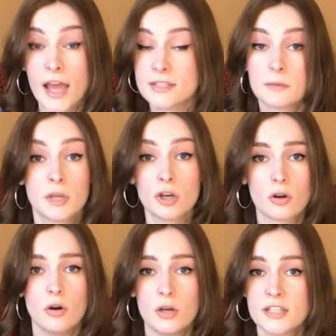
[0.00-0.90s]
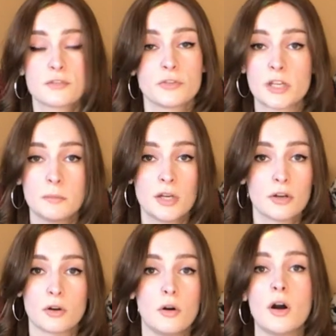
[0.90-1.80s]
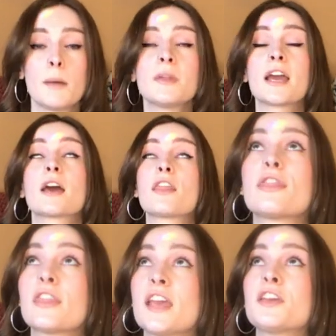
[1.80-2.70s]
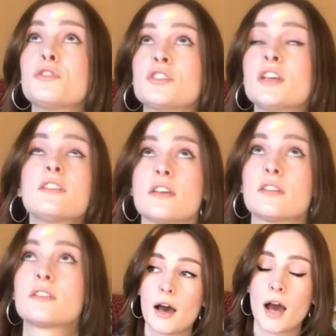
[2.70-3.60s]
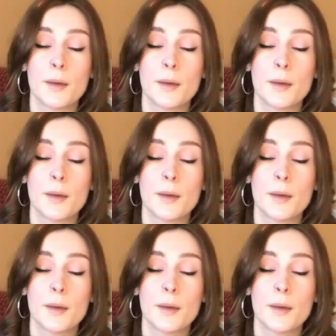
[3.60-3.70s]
It's a miracle. It's a freaking miracle. I'm like, thank you, Jesus.